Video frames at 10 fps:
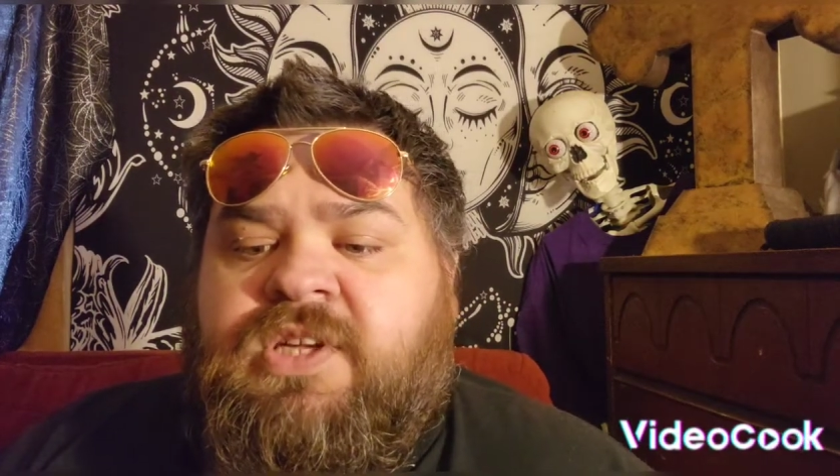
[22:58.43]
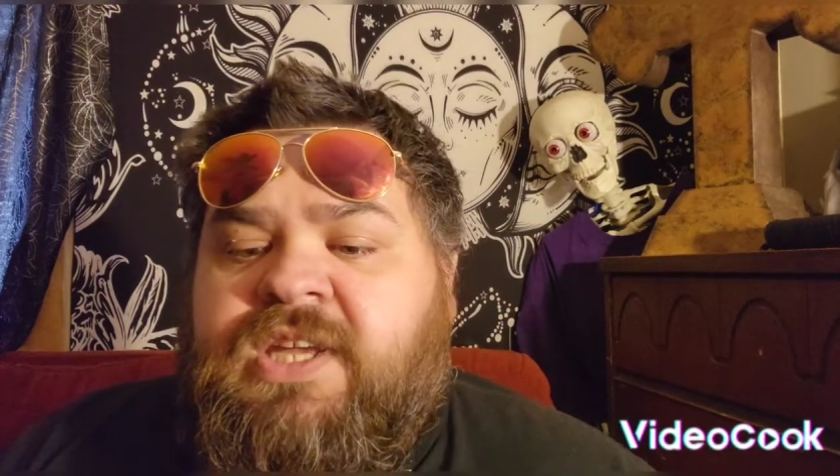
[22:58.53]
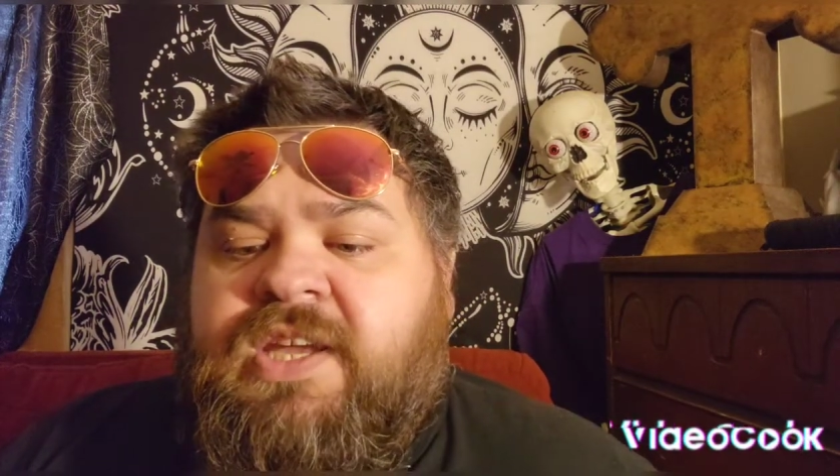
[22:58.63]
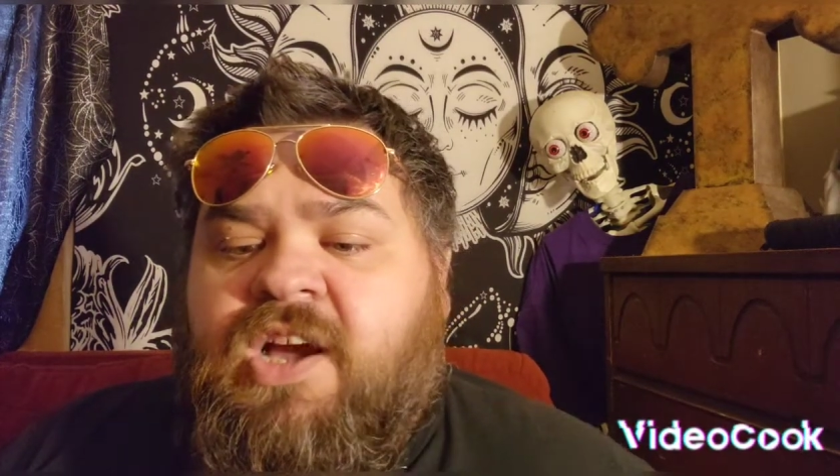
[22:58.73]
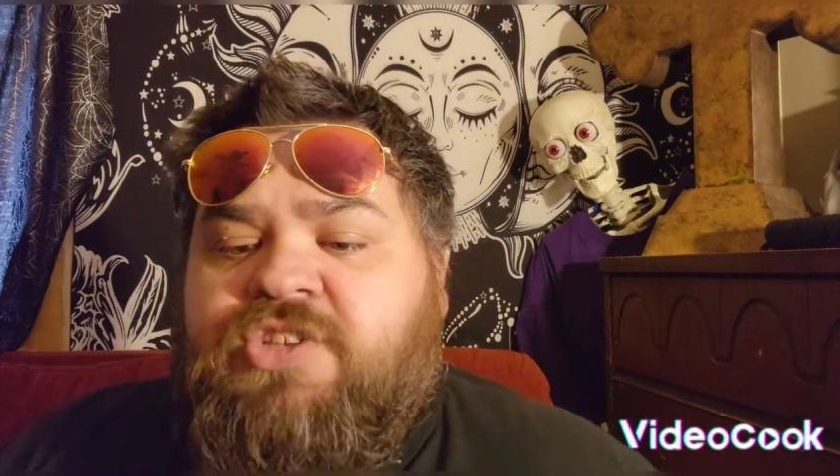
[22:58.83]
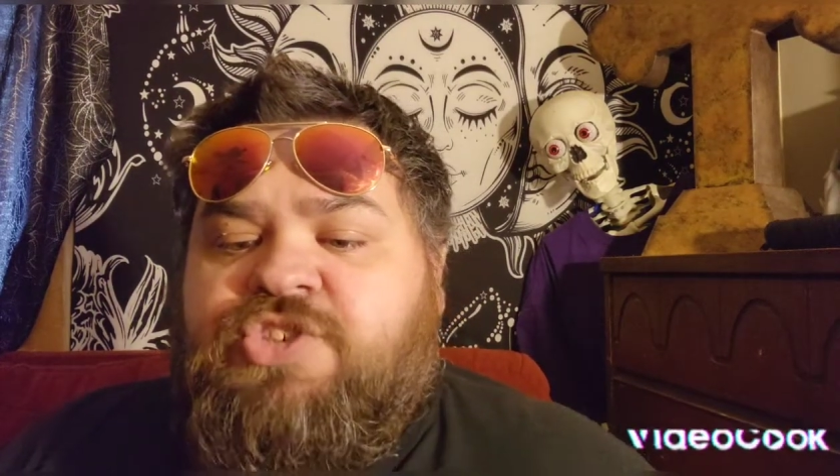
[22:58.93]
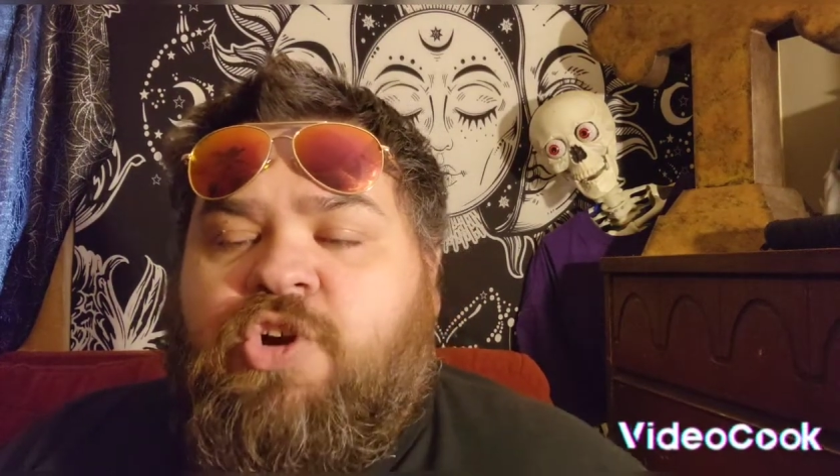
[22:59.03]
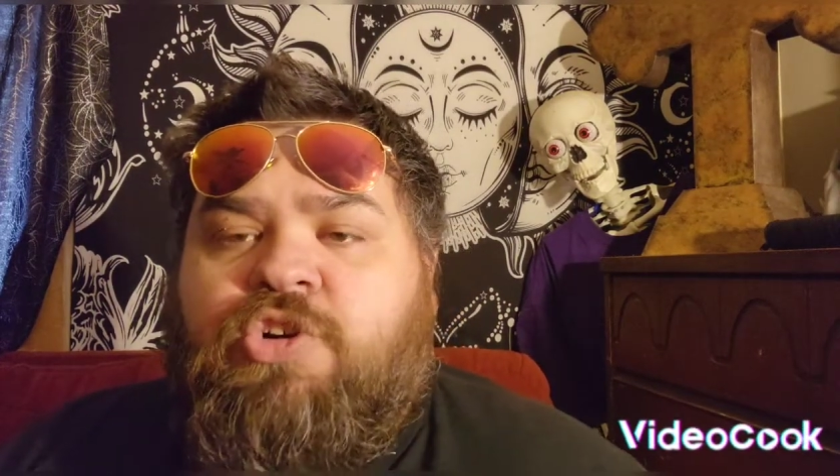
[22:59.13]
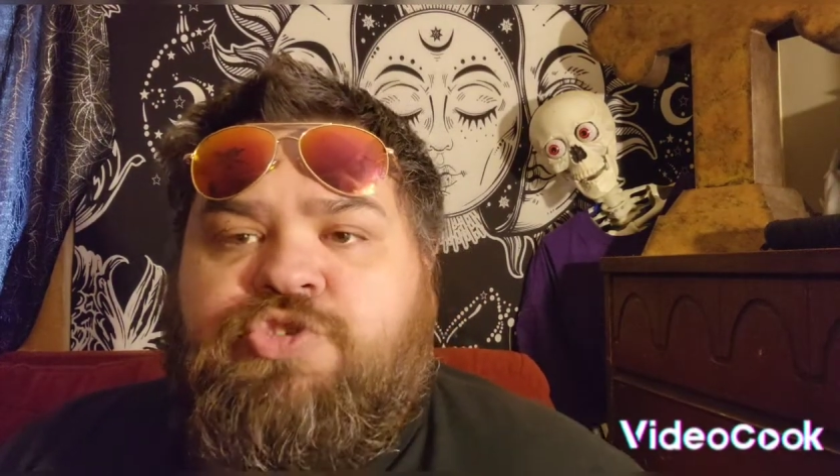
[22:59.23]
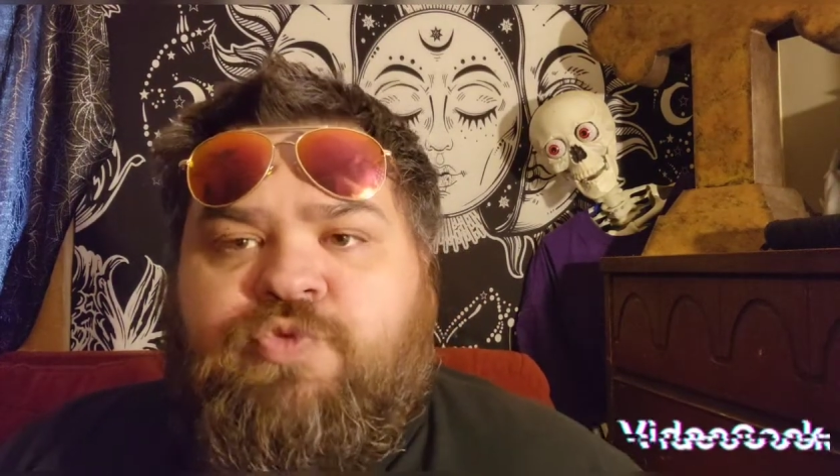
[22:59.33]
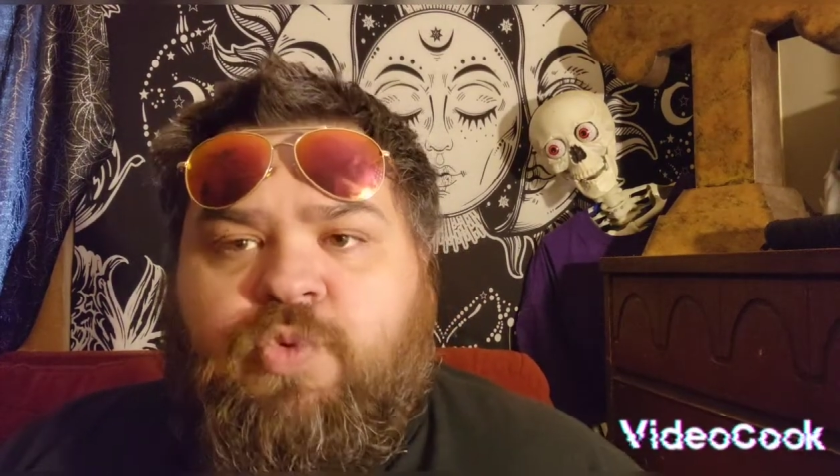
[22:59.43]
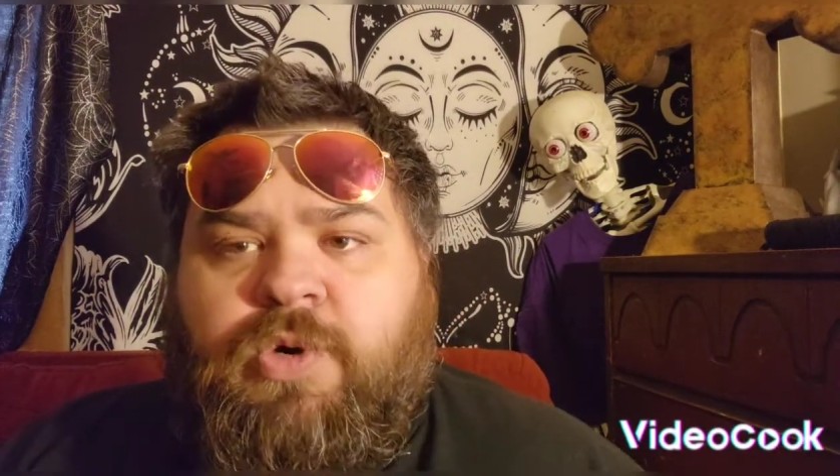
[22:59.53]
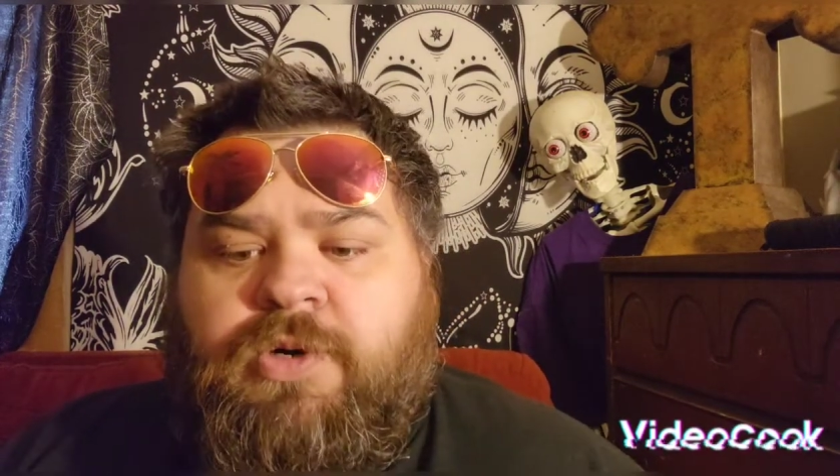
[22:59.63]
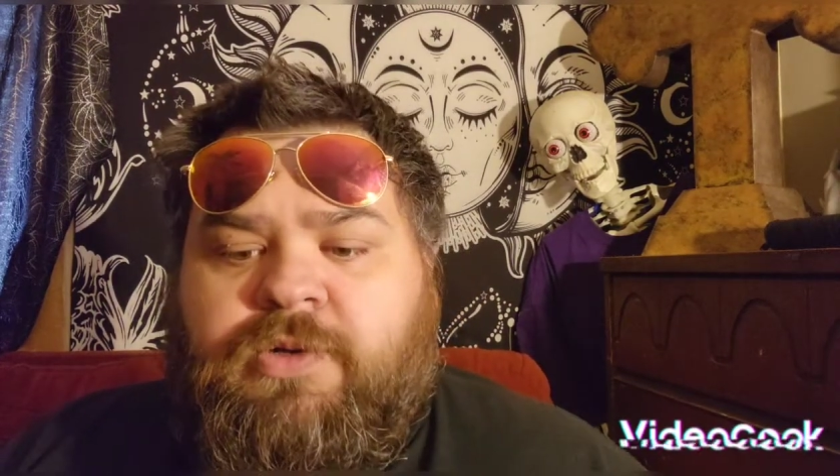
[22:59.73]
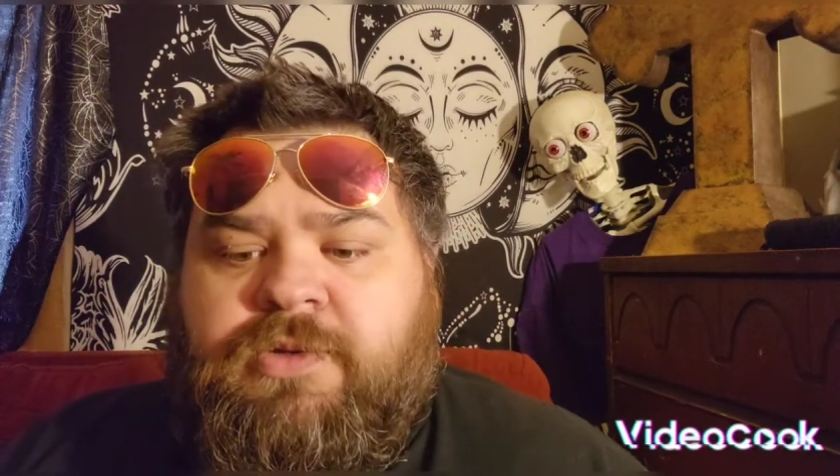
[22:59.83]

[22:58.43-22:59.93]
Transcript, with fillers: he got charged for.